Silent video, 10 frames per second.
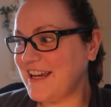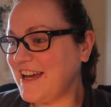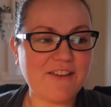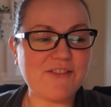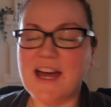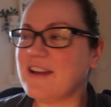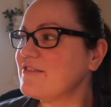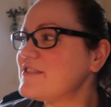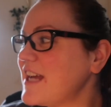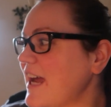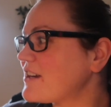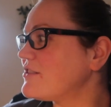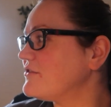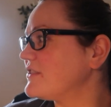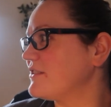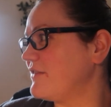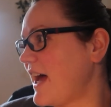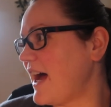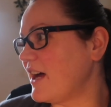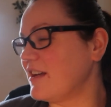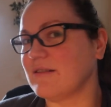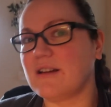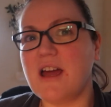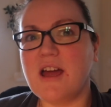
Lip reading: I've kind of checked over the flat and